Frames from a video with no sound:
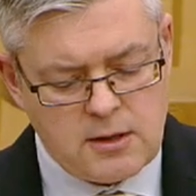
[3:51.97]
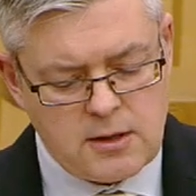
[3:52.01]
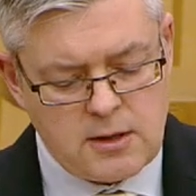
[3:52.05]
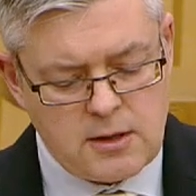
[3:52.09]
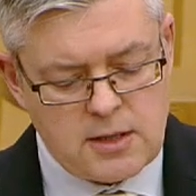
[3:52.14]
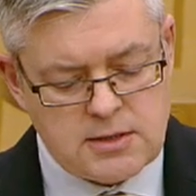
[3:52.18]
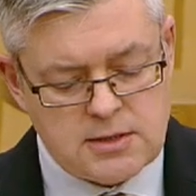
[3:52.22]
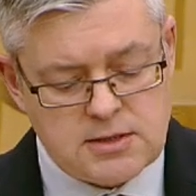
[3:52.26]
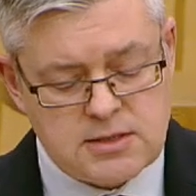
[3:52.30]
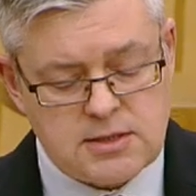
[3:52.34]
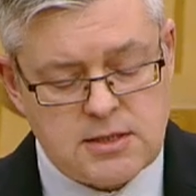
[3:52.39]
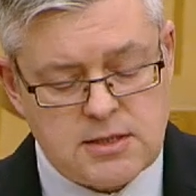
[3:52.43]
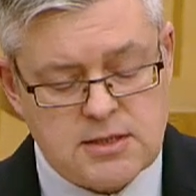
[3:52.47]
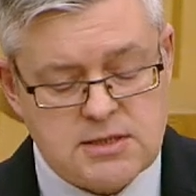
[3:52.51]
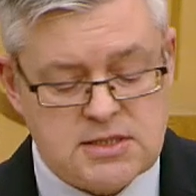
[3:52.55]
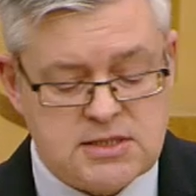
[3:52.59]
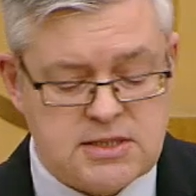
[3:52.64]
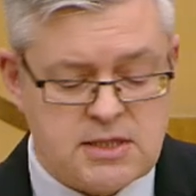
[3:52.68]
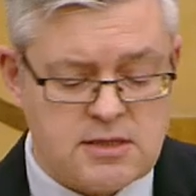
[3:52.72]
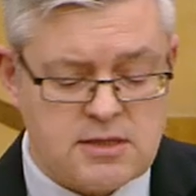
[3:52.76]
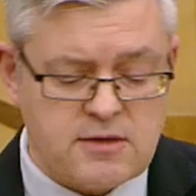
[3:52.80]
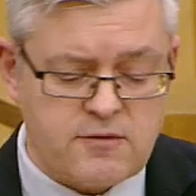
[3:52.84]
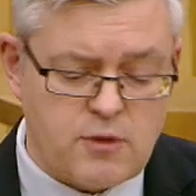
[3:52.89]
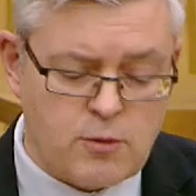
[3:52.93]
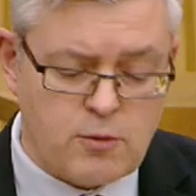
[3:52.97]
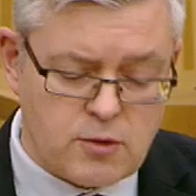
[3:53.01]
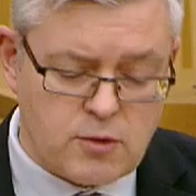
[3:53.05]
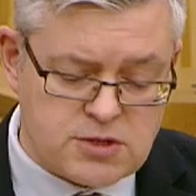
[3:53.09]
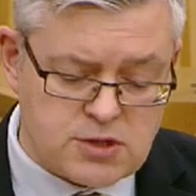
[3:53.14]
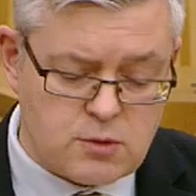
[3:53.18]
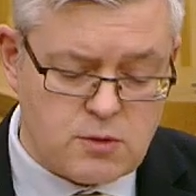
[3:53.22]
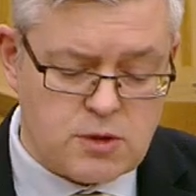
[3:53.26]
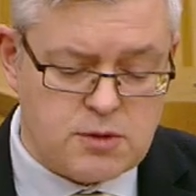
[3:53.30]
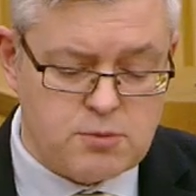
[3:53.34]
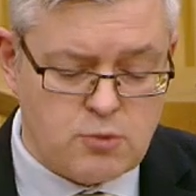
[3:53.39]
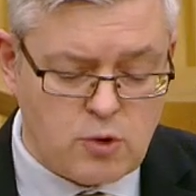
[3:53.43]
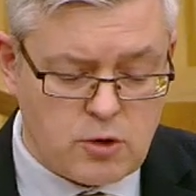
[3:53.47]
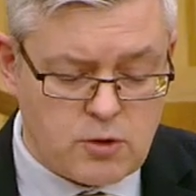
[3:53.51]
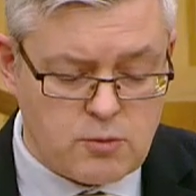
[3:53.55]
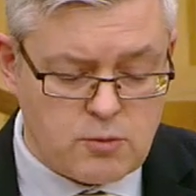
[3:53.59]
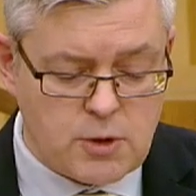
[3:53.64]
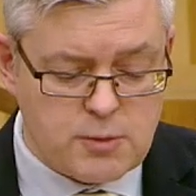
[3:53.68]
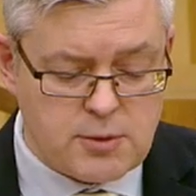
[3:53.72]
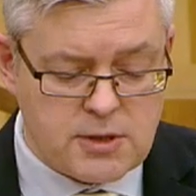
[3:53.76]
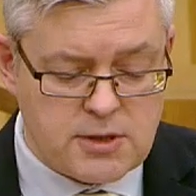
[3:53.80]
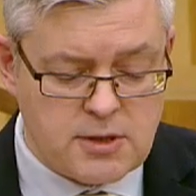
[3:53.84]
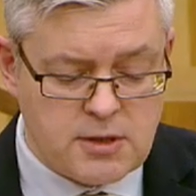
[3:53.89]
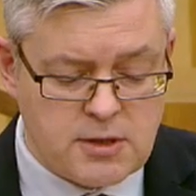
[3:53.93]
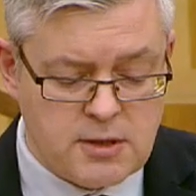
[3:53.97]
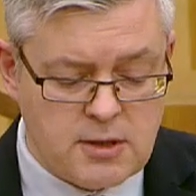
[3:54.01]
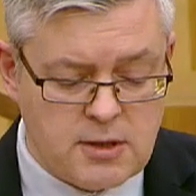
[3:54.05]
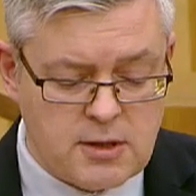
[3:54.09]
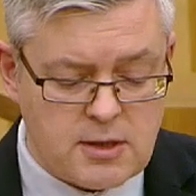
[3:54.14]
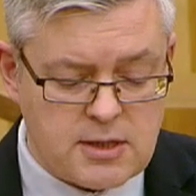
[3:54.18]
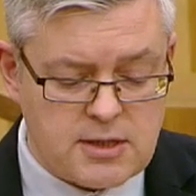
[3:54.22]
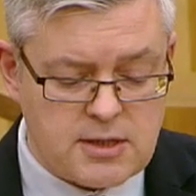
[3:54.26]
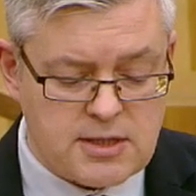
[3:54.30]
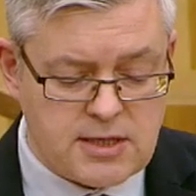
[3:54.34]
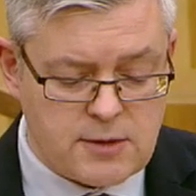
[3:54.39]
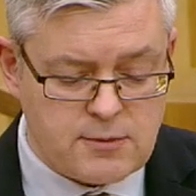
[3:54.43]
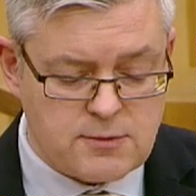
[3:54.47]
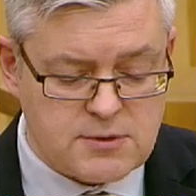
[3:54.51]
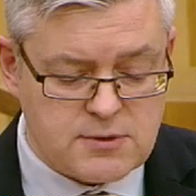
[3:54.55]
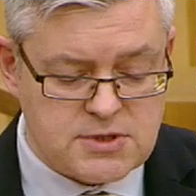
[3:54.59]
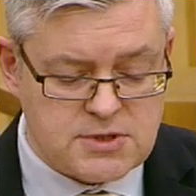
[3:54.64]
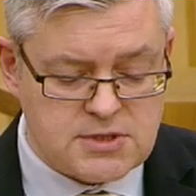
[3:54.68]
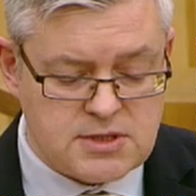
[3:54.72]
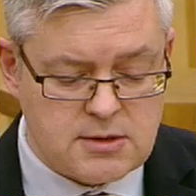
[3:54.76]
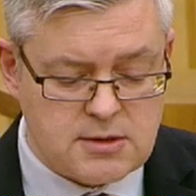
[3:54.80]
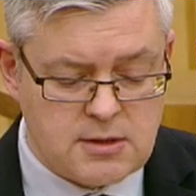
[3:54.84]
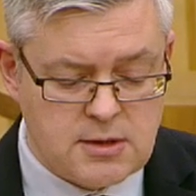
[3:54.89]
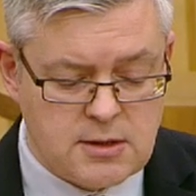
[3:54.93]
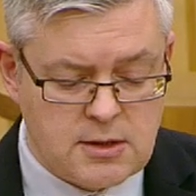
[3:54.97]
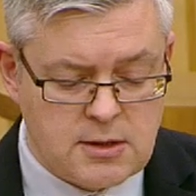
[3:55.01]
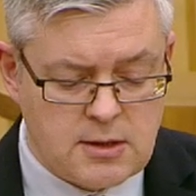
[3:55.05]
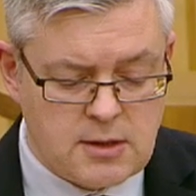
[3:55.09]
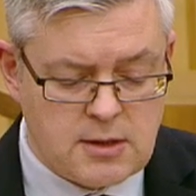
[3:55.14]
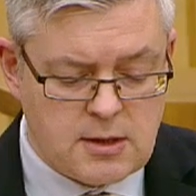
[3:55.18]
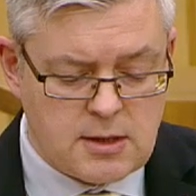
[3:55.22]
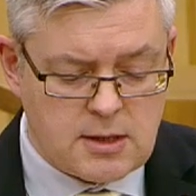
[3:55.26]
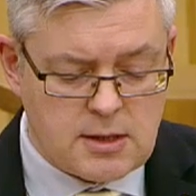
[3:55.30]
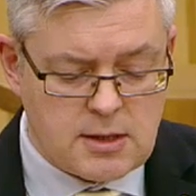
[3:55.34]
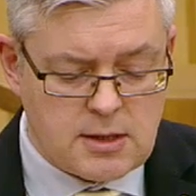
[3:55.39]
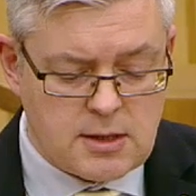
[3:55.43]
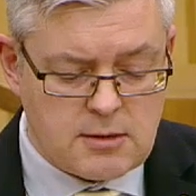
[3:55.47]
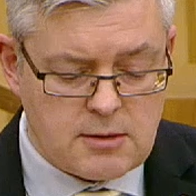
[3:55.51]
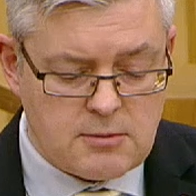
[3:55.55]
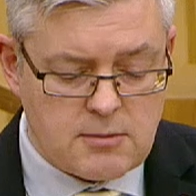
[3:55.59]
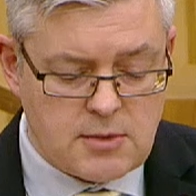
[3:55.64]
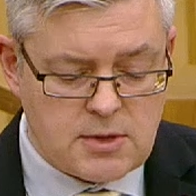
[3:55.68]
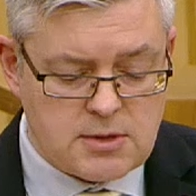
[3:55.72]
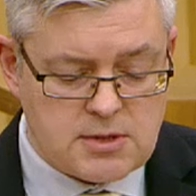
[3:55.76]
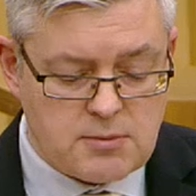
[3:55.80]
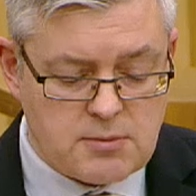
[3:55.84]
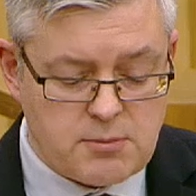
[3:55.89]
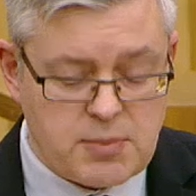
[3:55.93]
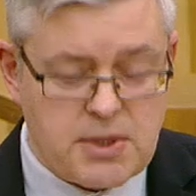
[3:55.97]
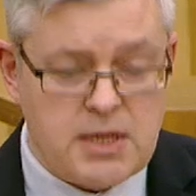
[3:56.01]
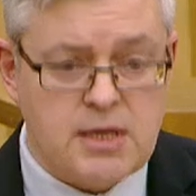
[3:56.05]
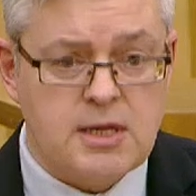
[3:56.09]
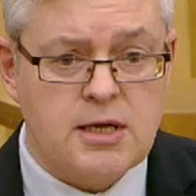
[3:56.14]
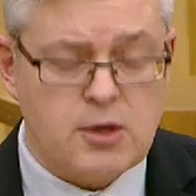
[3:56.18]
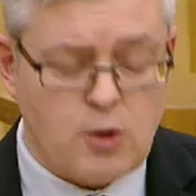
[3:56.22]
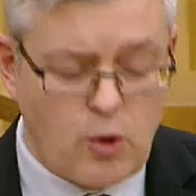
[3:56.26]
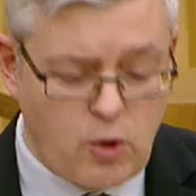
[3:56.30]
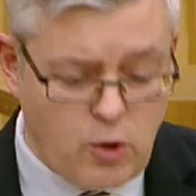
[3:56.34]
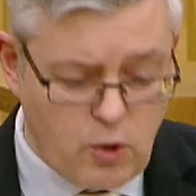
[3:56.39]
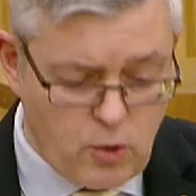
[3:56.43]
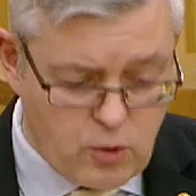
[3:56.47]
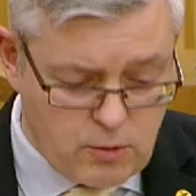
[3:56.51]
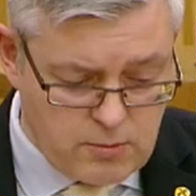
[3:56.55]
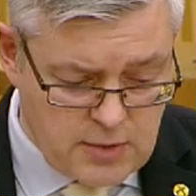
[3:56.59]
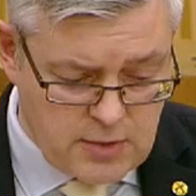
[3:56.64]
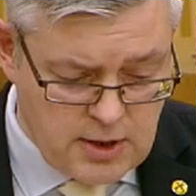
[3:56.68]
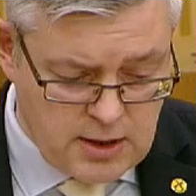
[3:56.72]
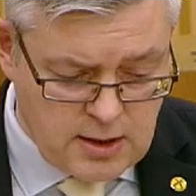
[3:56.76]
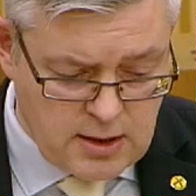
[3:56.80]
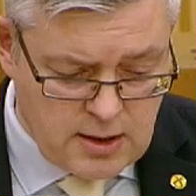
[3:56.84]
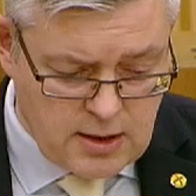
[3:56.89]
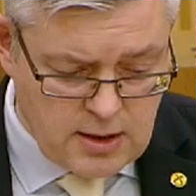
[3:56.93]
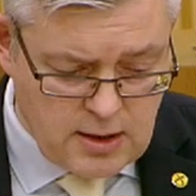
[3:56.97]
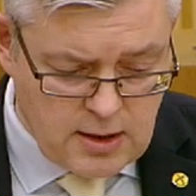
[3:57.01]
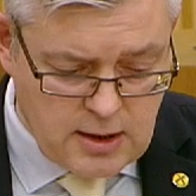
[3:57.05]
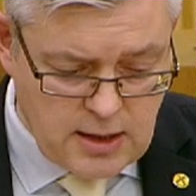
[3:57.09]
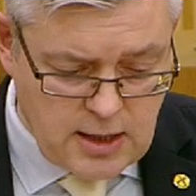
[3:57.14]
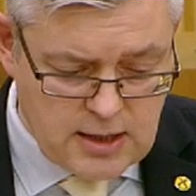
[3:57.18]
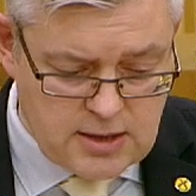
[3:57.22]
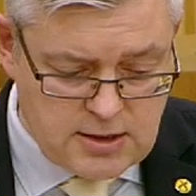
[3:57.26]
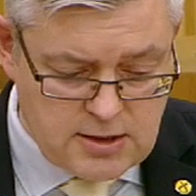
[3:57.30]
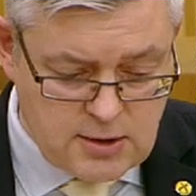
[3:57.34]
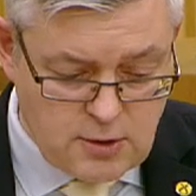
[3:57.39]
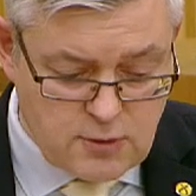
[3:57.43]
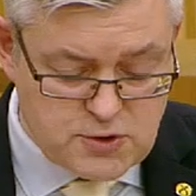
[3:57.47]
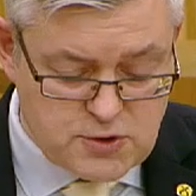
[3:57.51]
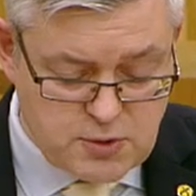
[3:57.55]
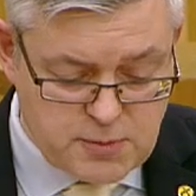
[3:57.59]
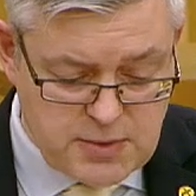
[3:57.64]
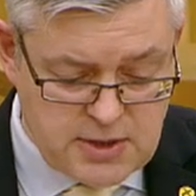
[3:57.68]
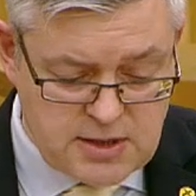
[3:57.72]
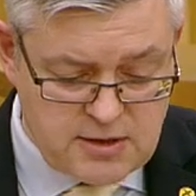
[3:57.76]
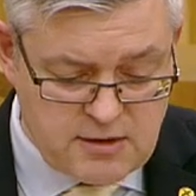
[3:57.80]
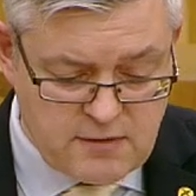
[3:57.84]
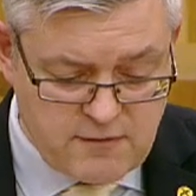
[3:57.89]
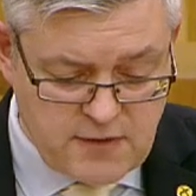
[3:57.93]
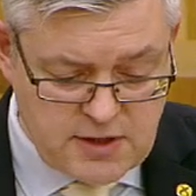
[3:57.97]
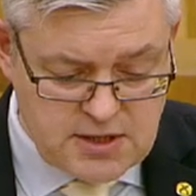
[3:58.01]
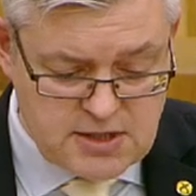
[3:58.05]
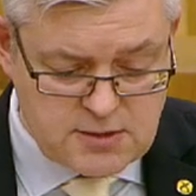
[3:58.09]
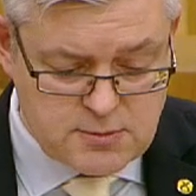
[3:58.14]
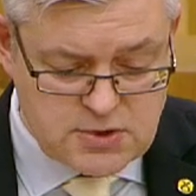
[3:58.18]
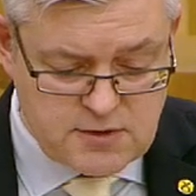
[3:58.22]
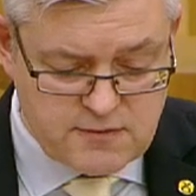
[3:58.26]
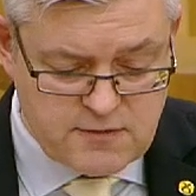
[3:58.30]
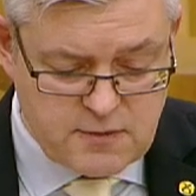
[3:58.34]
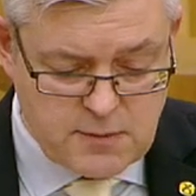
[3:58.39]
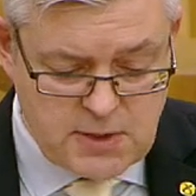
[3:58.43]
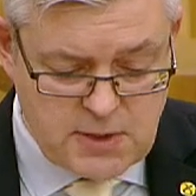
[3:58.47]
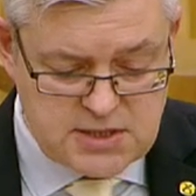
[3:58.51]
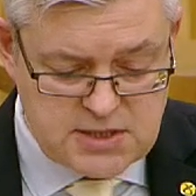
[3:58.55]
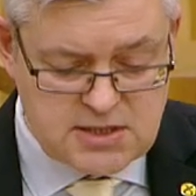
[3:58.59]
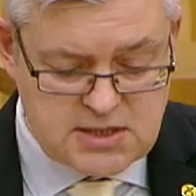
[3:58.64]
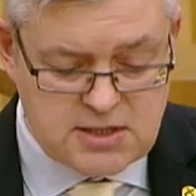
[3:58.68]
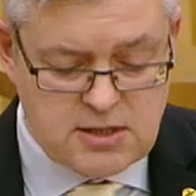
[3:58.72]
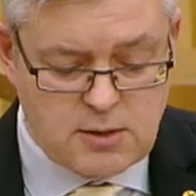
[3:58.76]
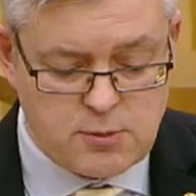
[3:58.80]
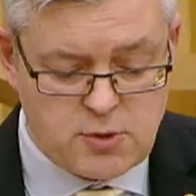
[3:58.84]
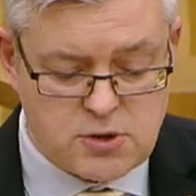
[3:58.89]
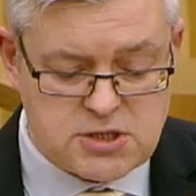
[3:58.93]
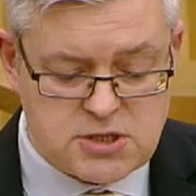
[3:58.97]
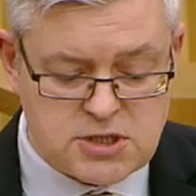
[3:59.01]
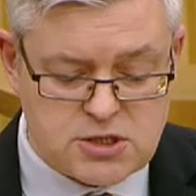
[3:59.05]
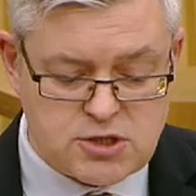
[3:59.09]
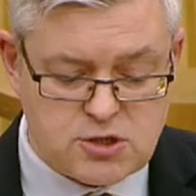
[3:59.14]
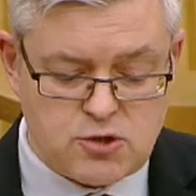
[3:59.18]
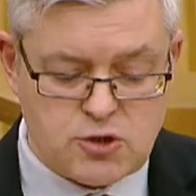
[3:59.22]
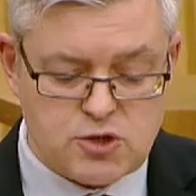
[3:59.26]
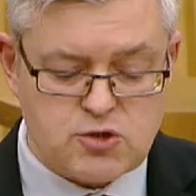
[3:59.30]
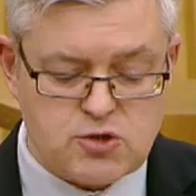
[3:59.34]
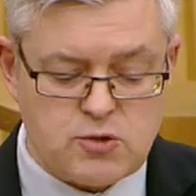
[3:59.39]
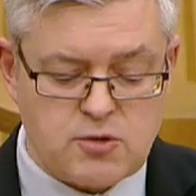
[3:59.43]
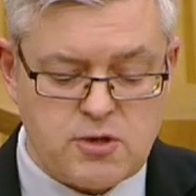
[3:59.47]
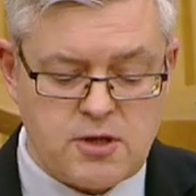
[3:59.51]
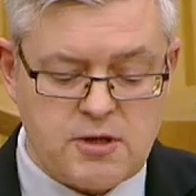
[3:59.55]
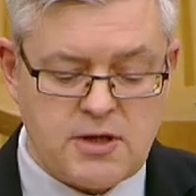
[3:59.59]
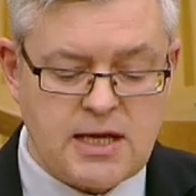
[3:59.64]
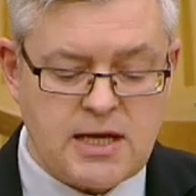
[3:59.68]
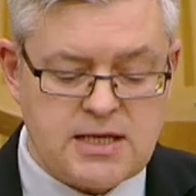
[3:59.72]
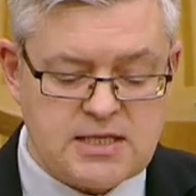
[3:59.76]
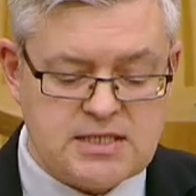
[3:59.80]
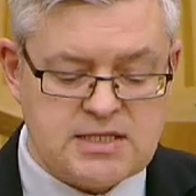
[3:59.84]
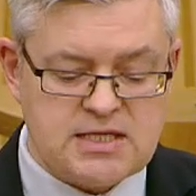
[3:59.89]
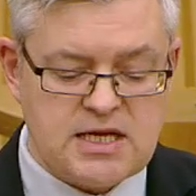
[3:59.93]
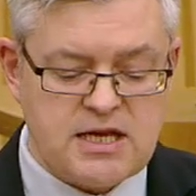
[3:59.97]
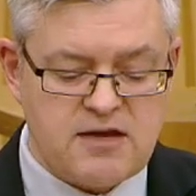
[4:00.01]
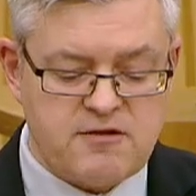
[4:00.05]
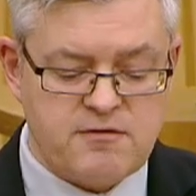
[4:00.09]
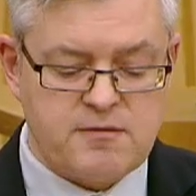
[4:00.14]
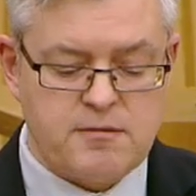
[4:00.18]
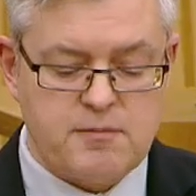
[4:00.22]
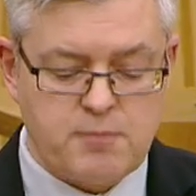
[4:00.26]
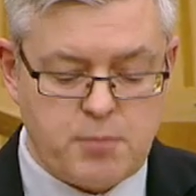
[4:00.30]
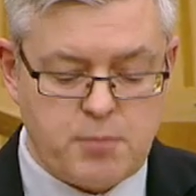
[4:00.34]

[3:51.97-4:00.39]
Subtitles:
And as I said a few months ago, with more women and girls being at home and also being the victims of domestic abuse, it's crucial that that safe